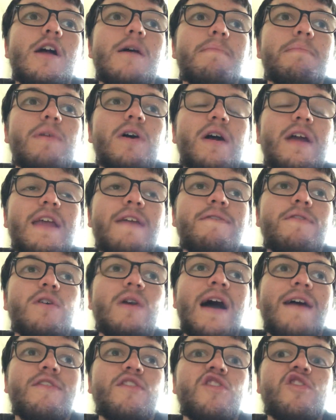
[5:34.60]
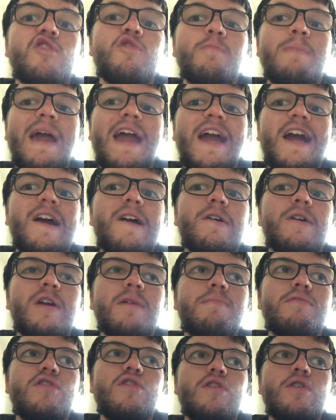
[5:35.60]
But if you have a spare
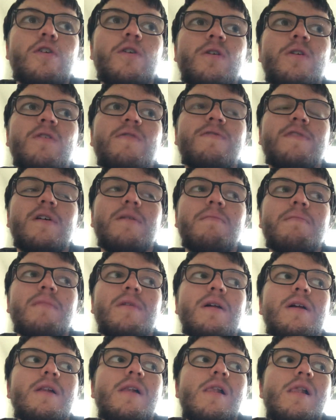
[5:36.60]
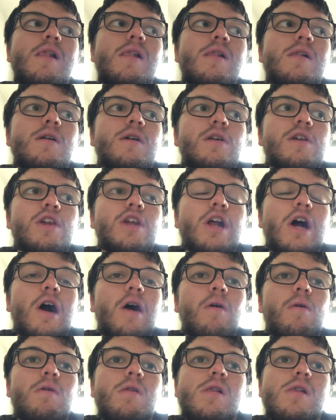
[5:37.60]
computer from,
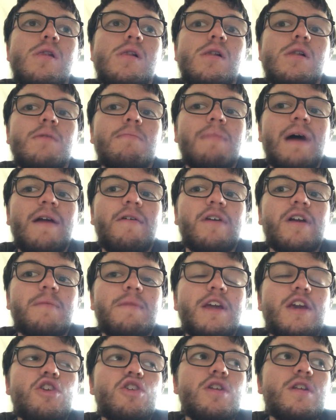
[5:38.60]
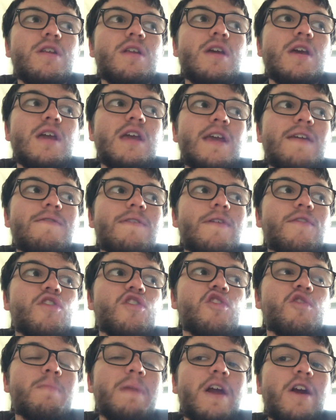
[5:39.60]
my recommendation, if you have a
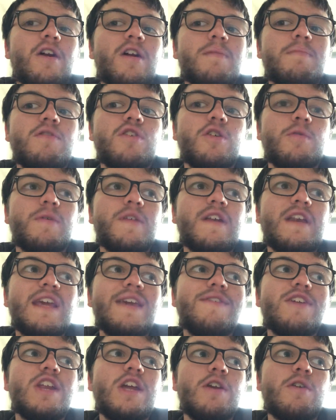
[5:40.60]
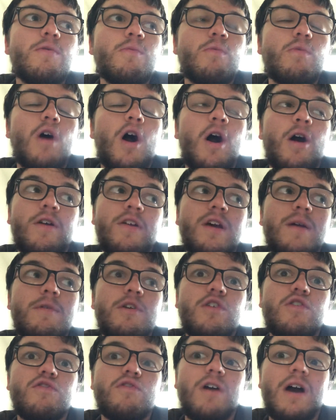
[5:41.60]
spare computer with a
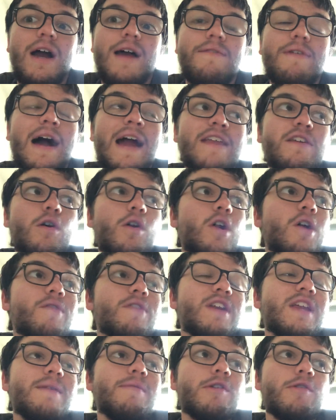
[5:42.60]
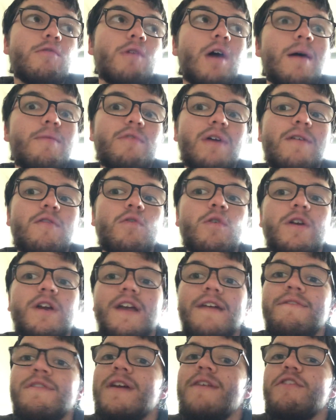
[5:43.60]
DVD-RW drive, I don't know if a DVD-ROM drive will work.
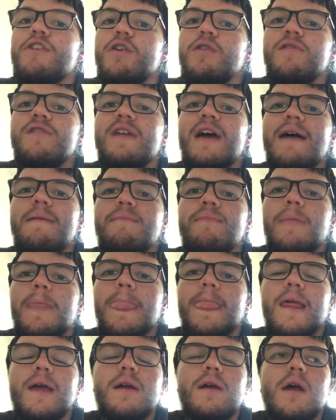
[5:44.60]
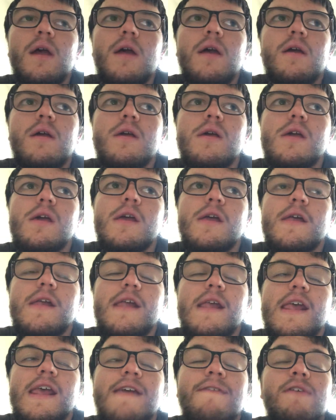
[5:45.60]
I've never used that.
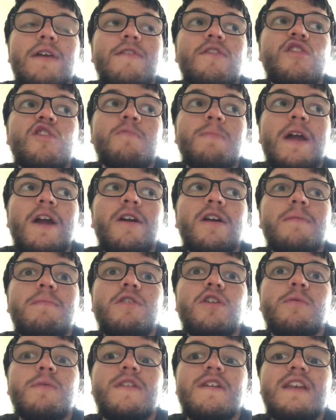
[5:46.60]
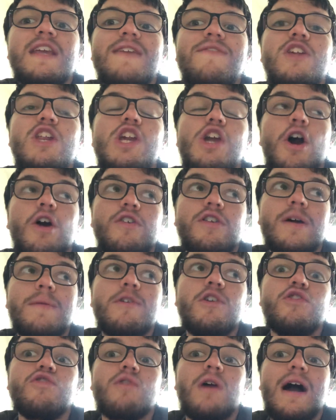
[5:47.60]
If you have a spare computer with a
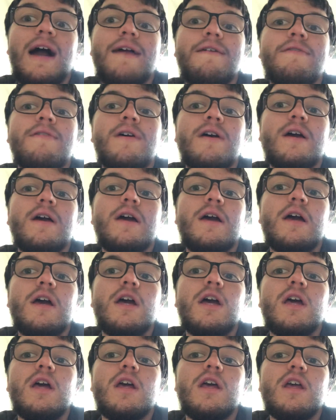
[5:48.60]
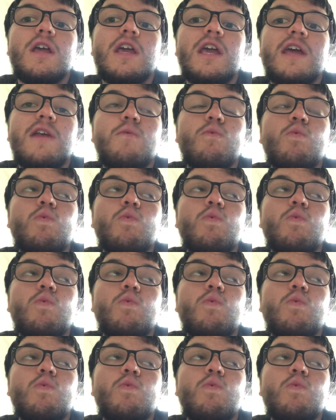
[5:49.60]
DVD-RW drive, you